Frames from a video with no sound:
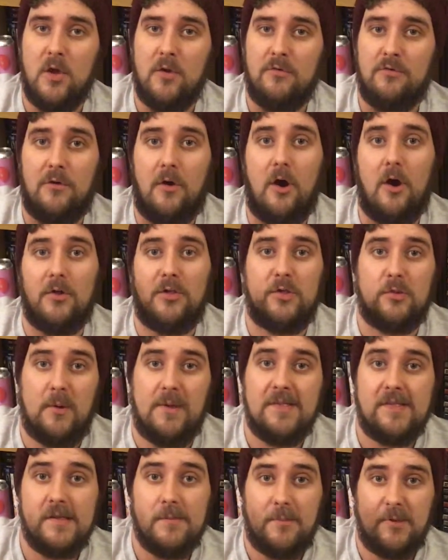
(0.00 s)
for
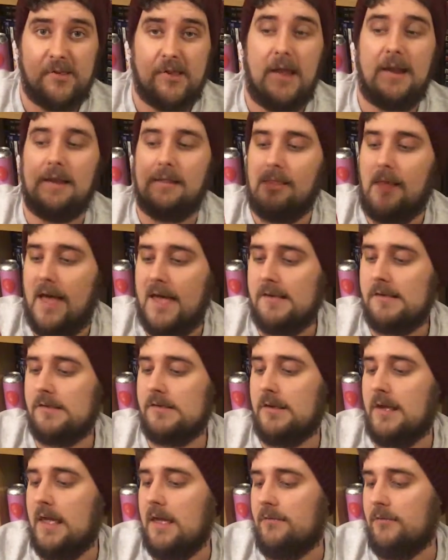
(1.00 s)
20%
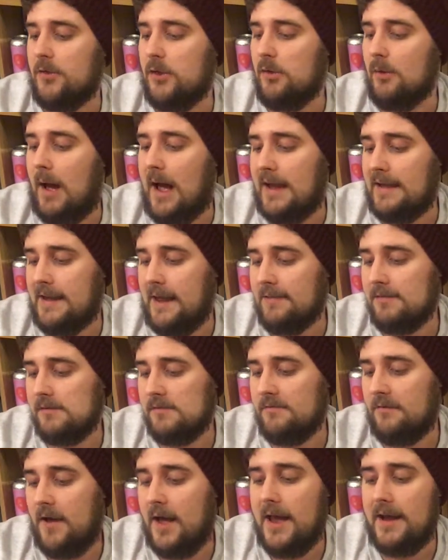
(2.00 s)
less if you
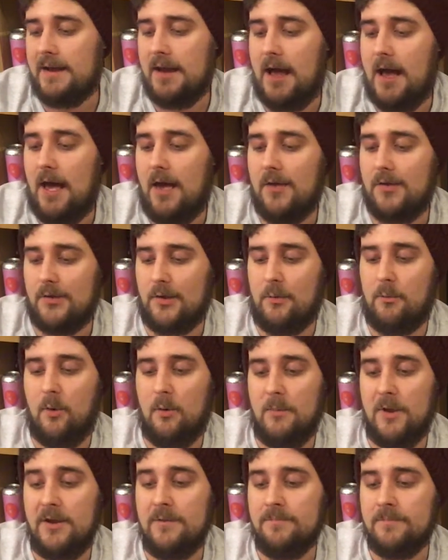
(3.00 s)
identified as a
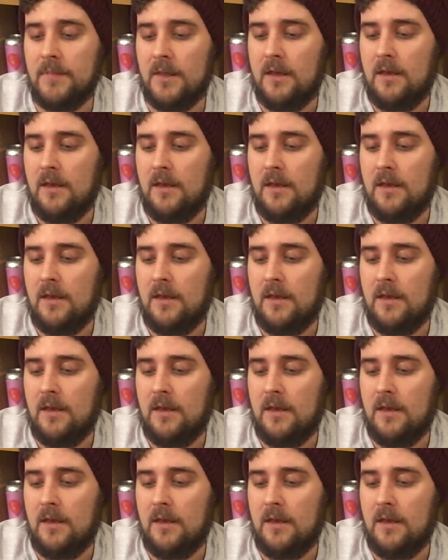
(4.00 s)
woman.